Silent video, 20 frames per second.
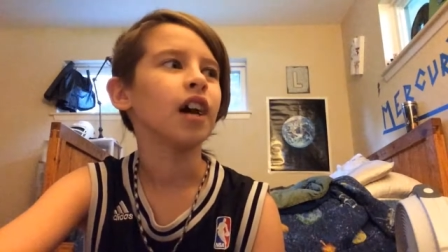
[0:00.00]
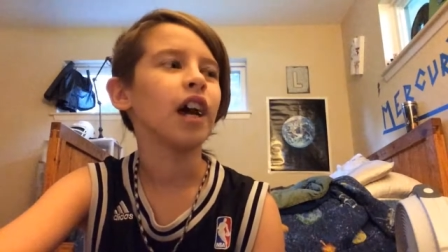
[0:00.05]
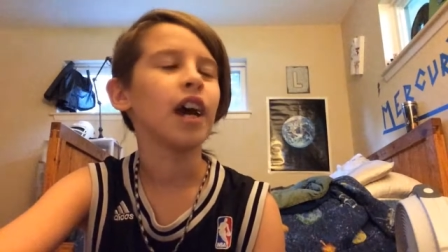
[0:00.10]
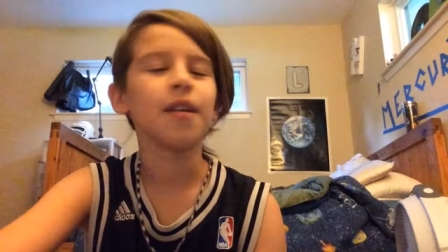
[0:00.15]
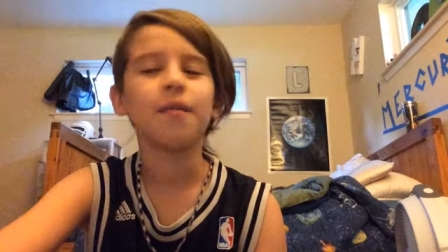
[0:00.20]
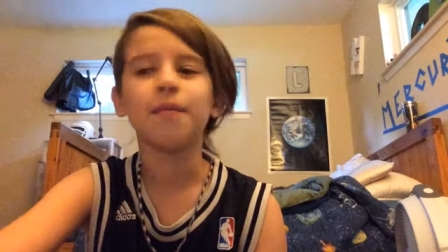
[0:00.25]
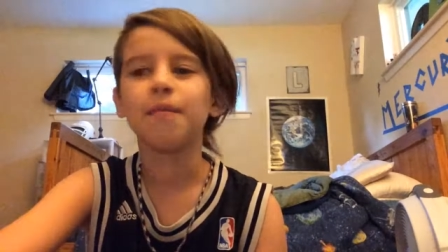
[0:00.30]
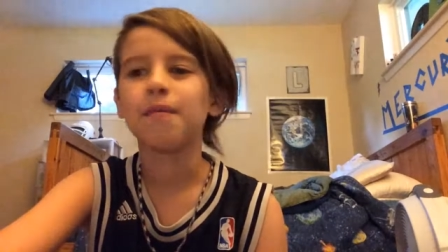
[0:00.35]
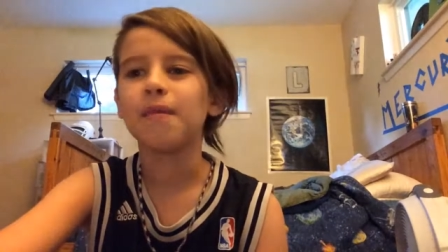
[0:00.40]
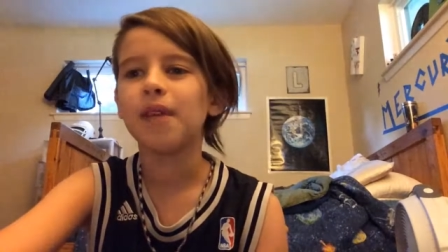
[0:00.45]

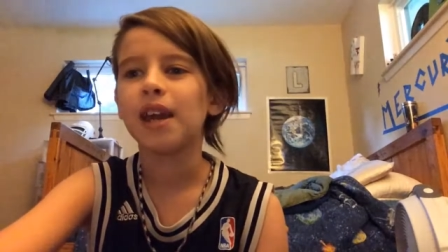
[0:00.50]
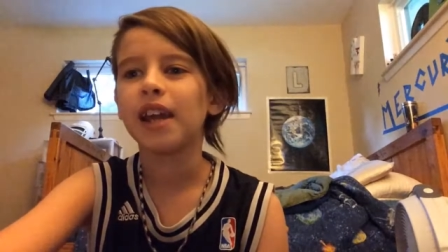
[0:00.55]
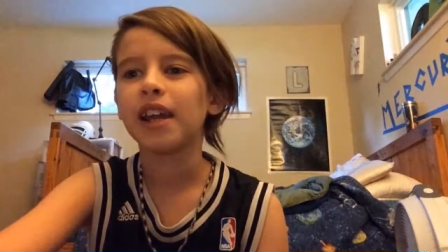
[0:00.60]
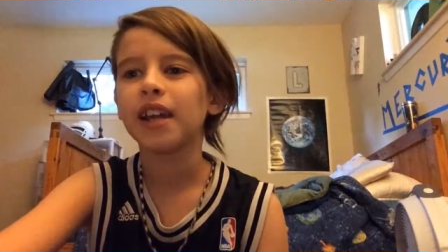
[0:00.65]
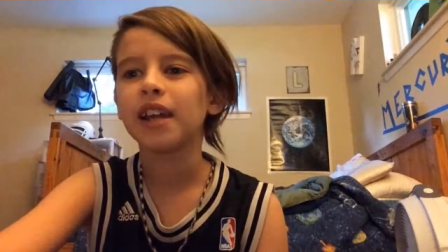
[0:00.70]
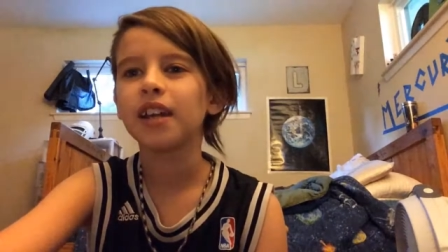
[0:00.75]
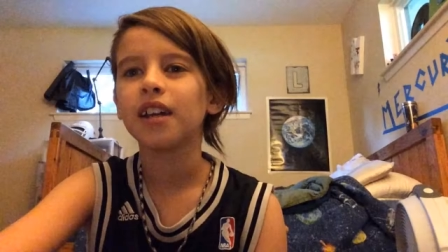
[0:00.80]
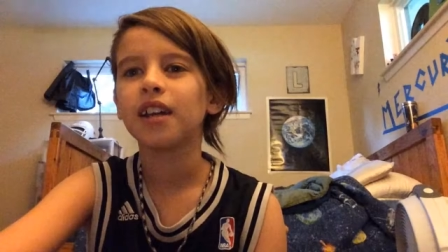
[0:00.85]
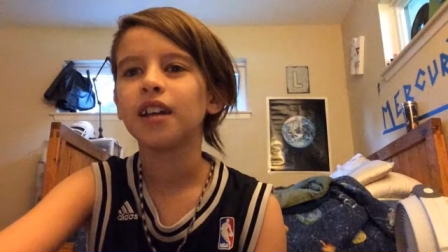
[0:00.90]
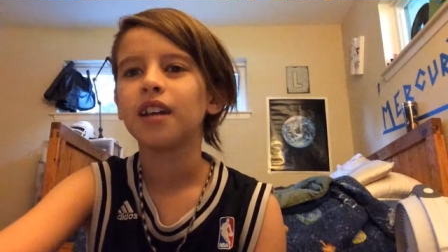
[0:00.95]
I
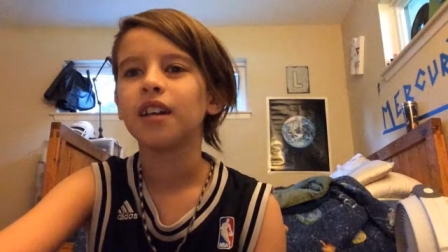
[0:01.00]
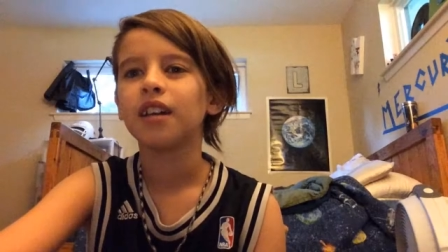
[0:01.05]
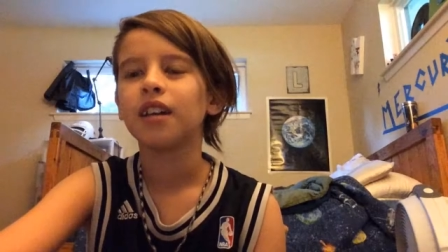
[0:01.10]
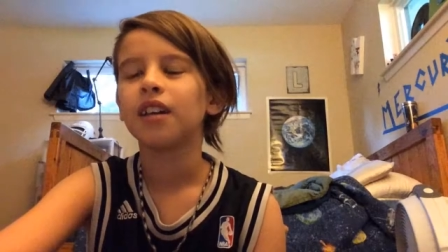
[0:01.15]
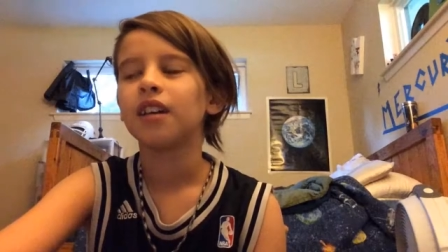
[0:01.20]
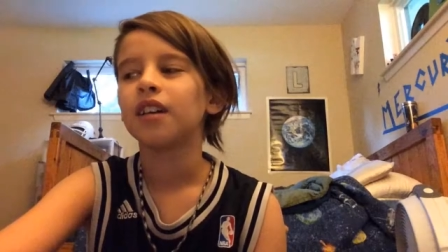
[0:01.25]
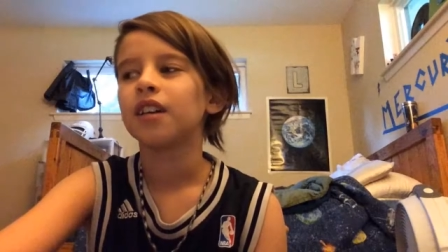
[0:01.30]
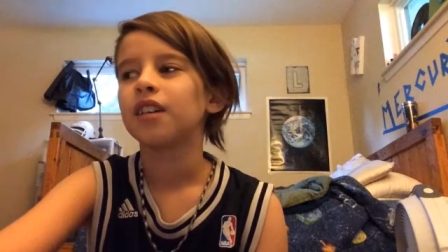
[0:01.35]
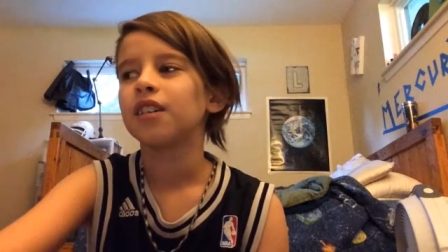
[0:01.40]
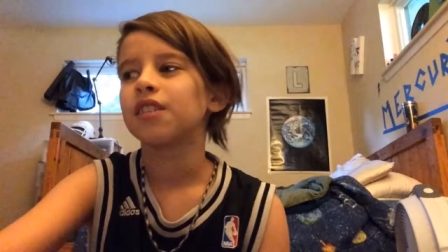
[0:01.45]
may,
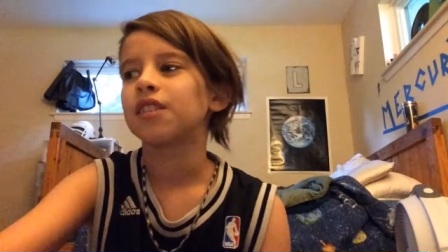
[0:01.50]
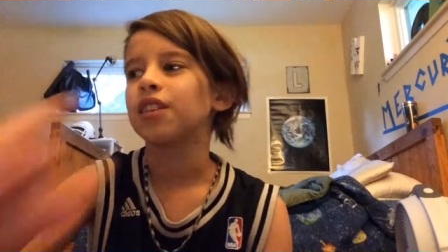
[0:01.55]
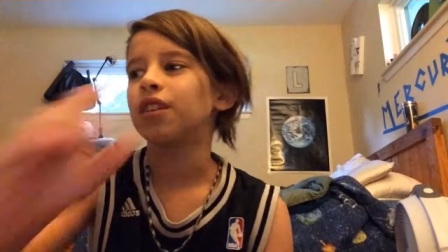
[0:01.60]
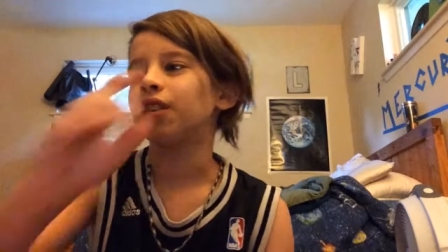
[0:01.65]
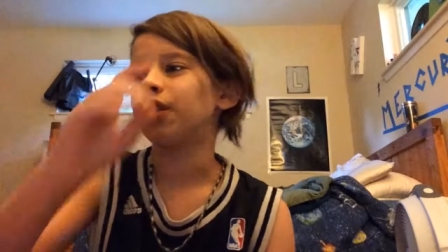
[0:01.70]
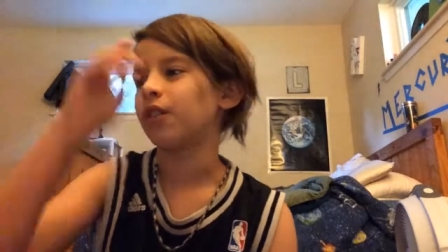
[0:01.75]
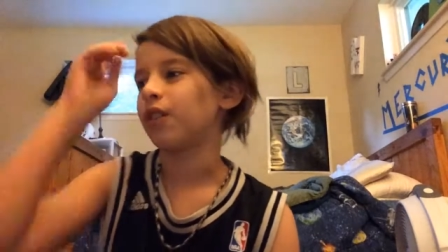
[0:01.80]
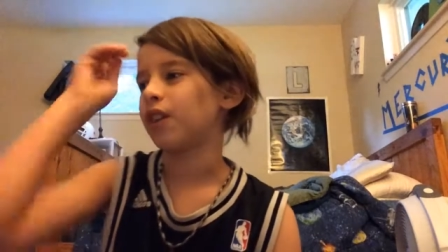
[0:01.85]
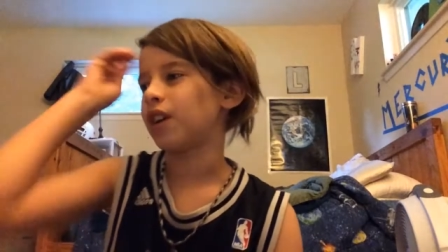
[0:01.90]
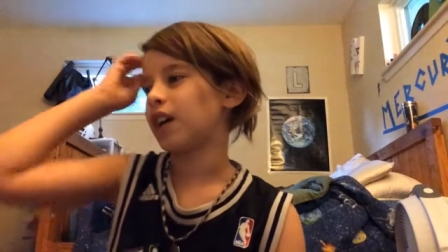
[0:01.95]

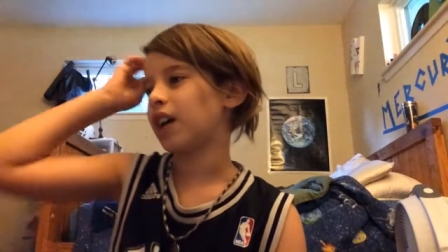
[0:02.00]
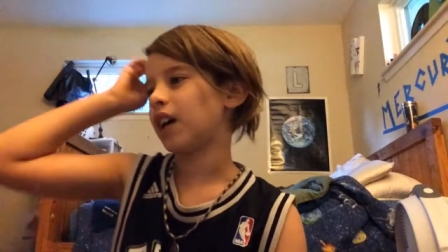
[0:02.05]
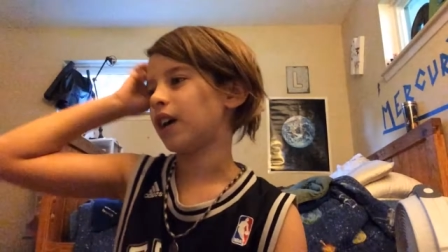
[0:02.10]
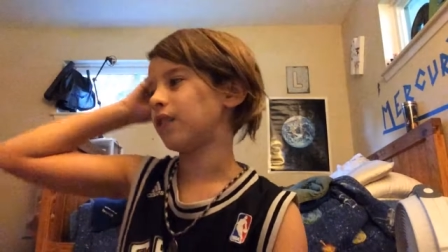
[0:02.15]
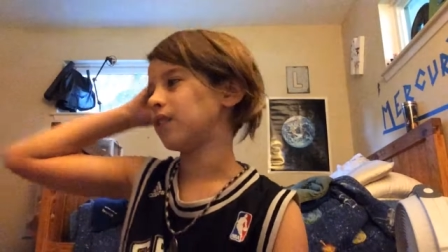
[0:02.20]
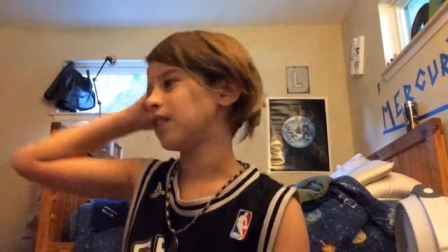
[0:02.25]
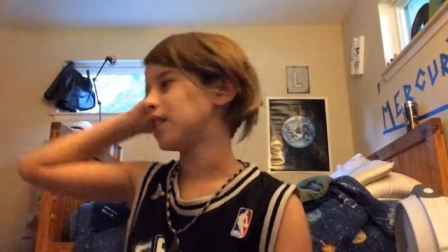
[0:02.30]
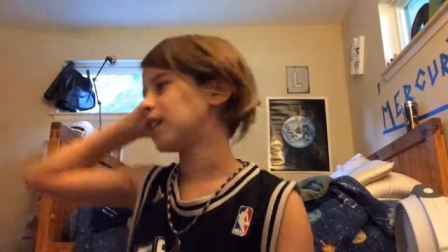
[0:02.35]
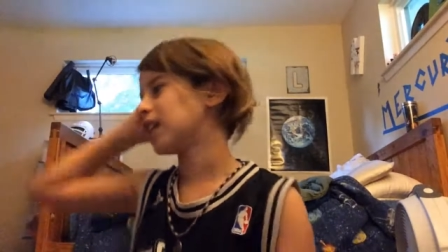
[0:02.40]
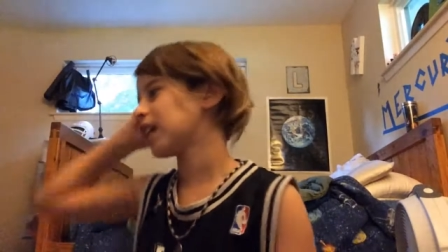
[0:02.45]
so
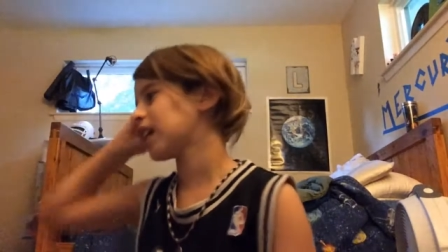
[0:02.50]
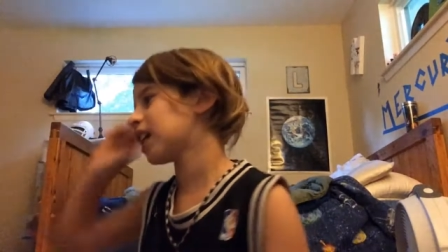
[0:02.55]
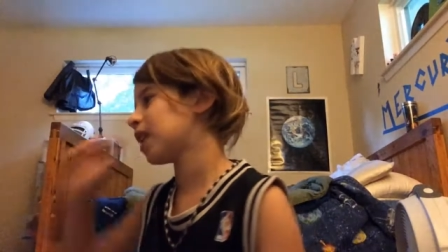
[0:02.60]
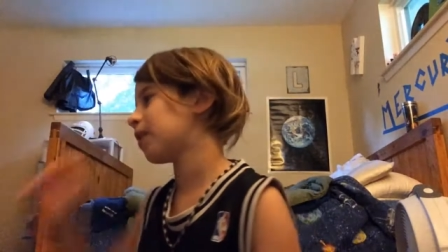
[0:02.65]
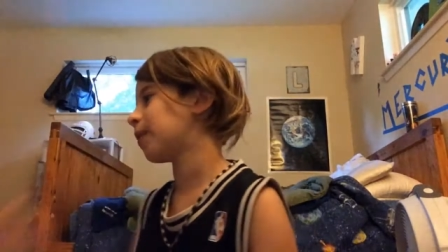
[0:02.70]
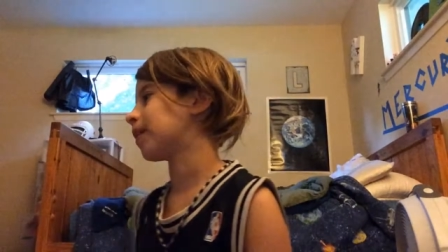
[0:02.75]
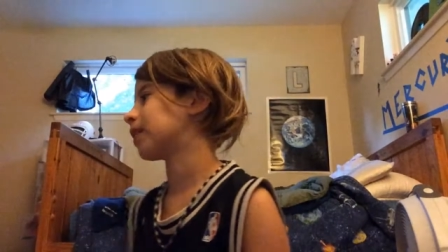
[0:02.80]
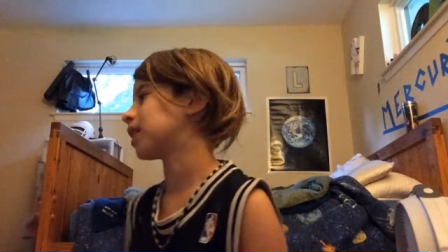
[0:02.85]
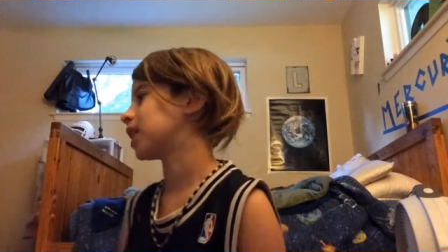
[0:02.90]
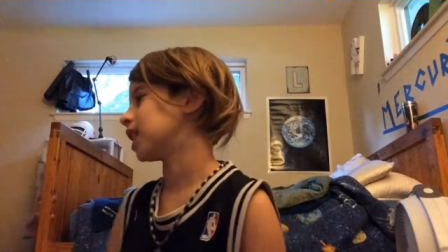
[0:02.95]
I was thinking
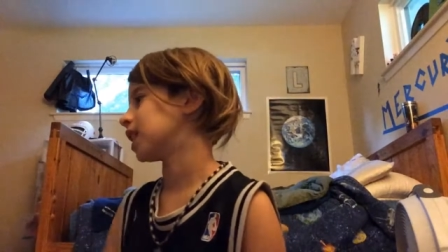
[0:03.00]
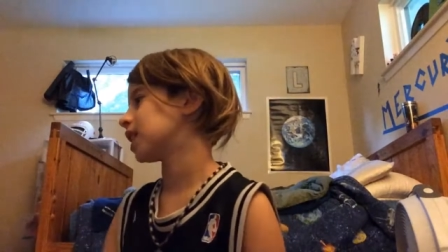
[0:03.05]
about